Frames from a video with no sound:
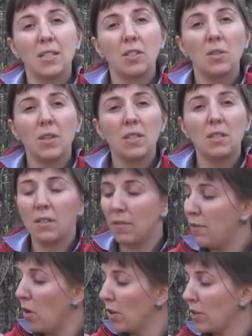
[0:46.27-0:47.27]
So this is a
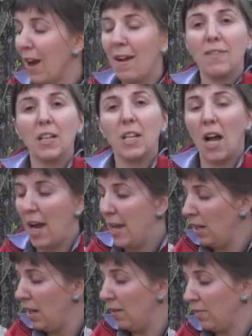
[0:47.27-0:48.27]
photographic
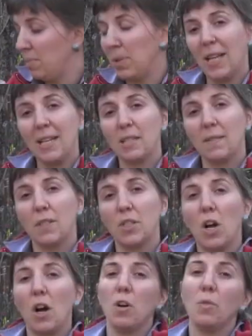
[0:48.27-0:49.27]
guide of plants of the
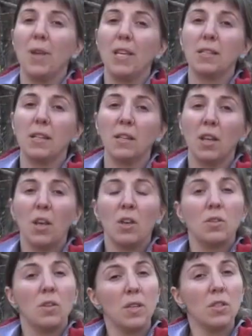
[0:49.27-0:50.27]
Tahoe Basin.
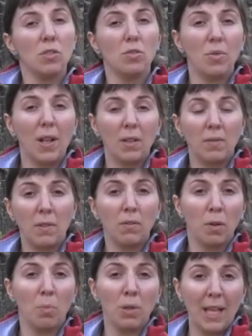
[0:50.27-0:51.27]
So this is relevant
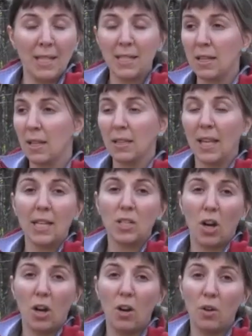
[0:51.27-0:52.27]
for plants in the Lake
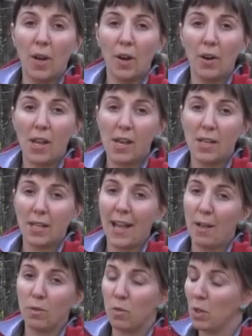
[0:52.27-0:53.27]
Tahoe area in
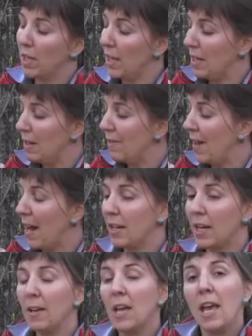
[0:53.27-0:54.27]
California and Nevada.